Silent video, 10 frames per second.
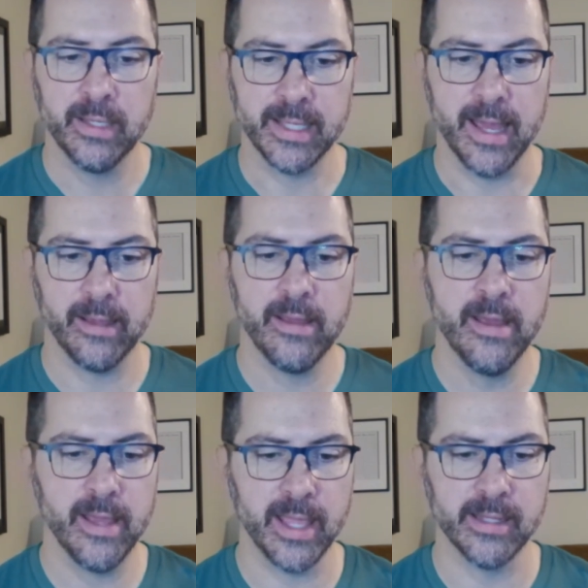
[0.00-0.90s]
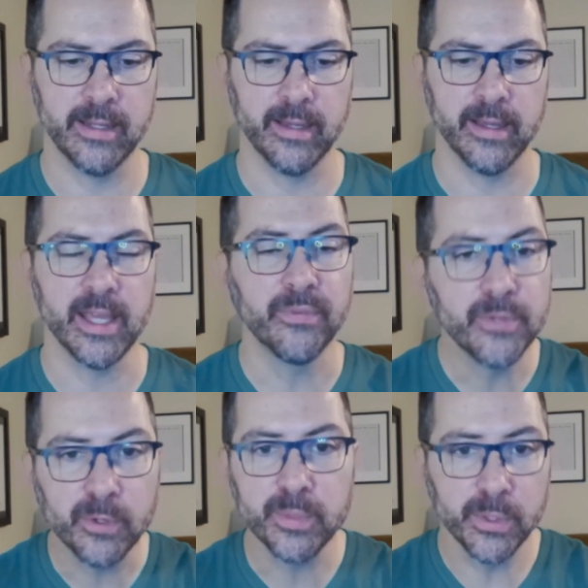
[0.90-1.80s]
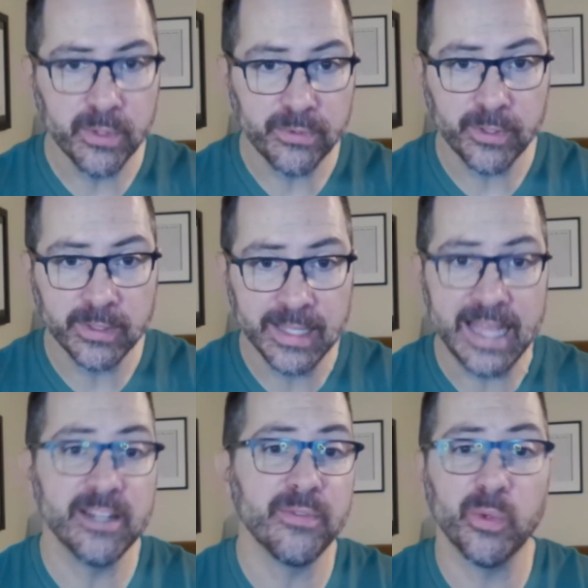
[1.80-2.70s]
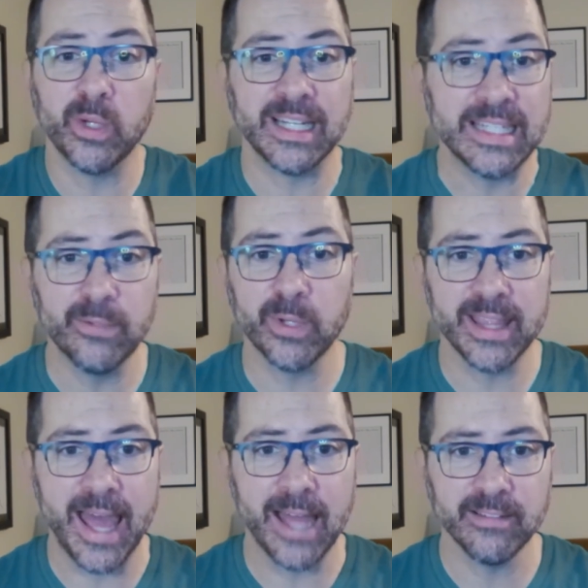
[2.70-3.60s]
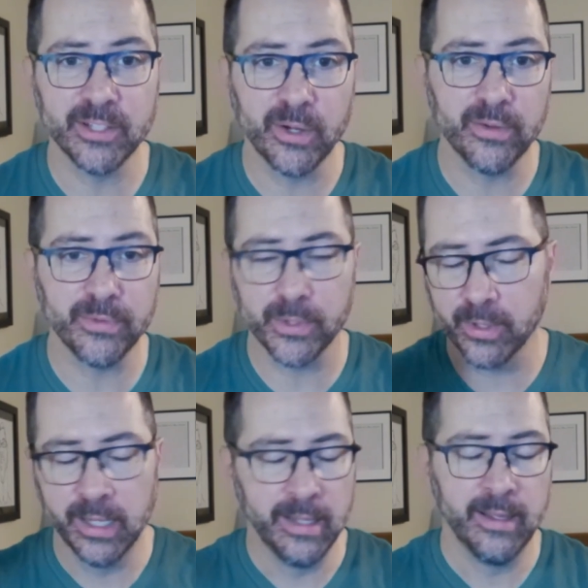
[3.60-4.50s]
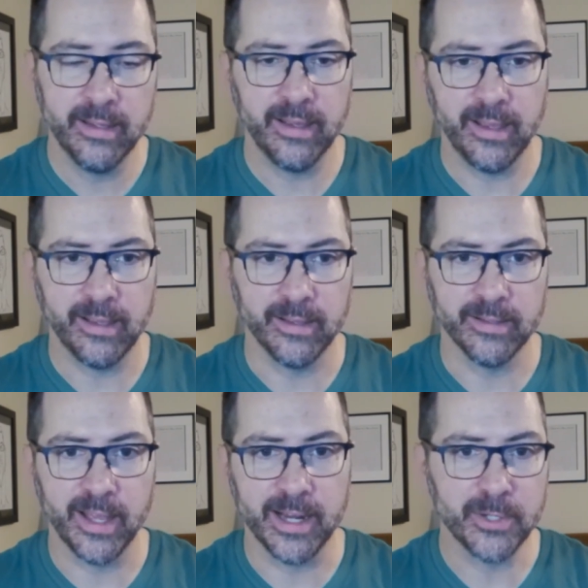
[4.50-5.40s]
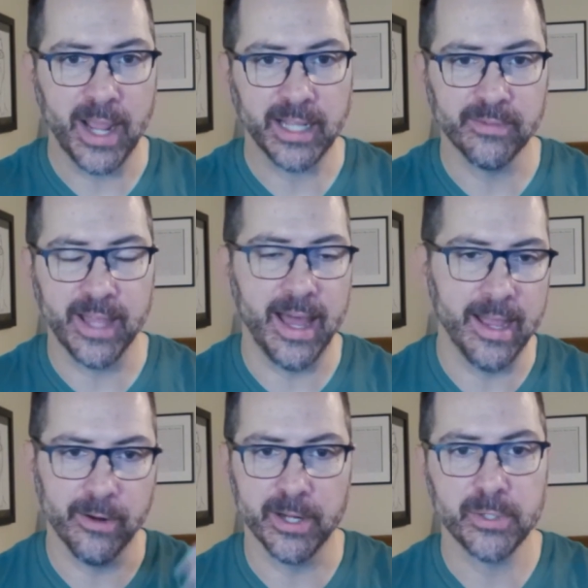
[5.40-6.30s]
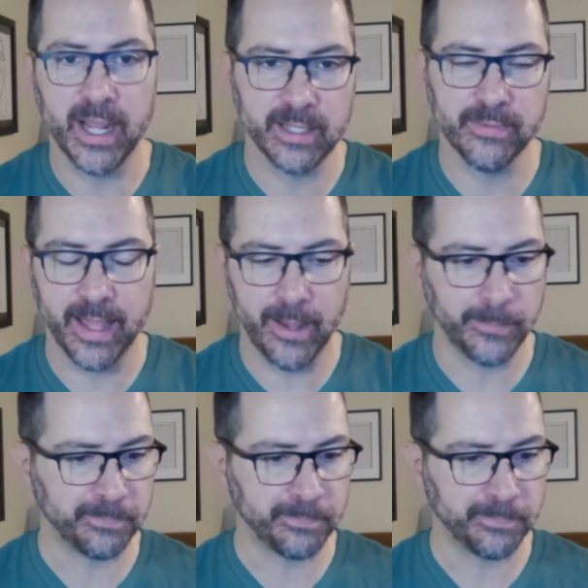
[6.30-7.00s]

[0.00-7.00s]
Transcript: Yeah, and if you're beautiful and if you want to lead with that, if you're an attractive guy or an attractive gal,